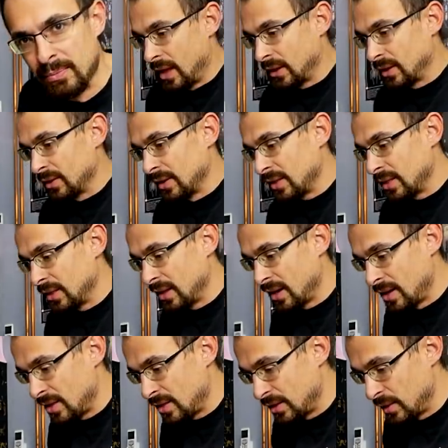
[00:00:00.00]
And currently there
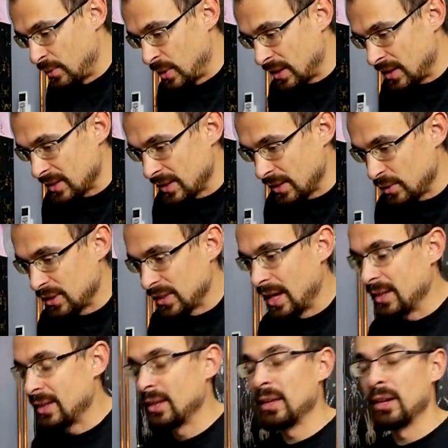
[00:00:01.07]
are 3 workers
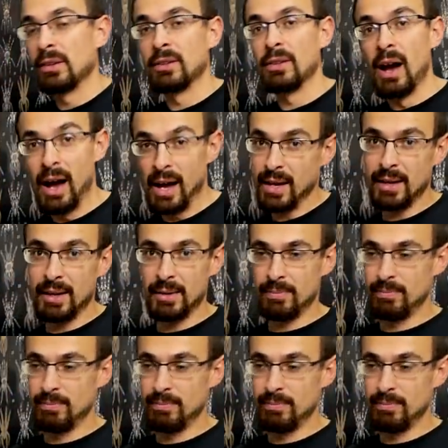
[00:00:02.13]
outside that are dying.